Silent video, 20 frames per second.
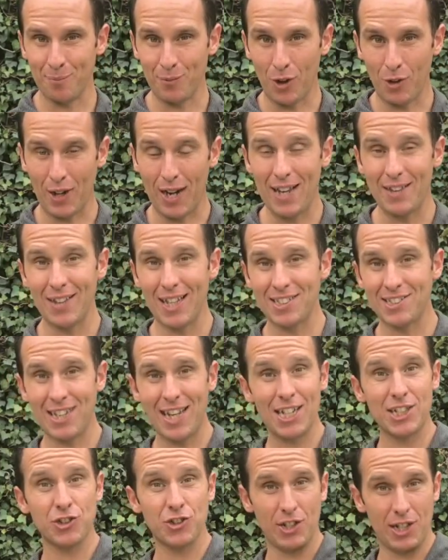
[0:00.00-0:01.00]
okay, and that's
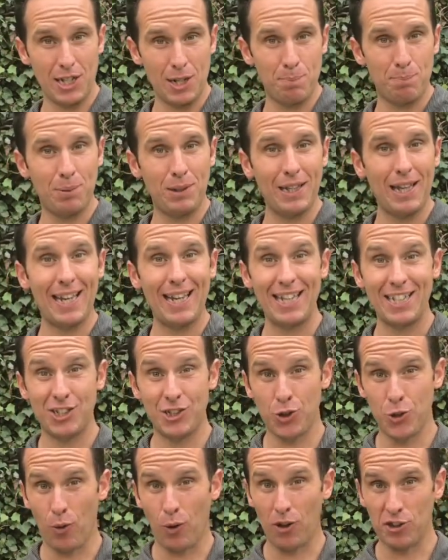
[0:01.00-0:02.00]
actually going to play
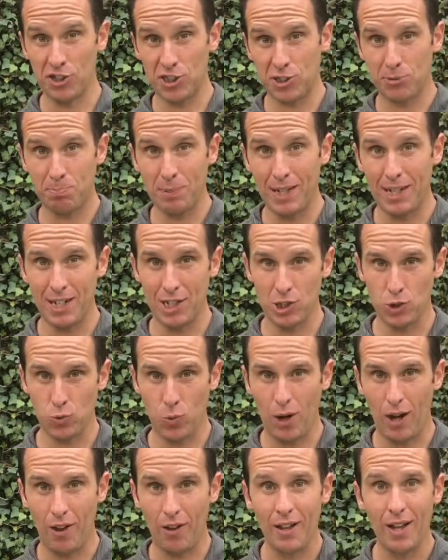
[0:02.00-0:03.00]
into our spin as
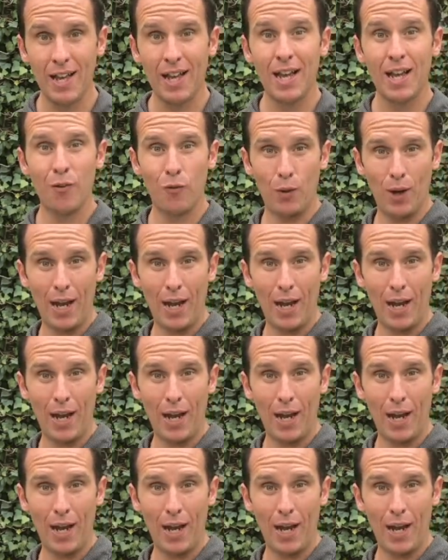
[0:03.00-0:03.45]
well. If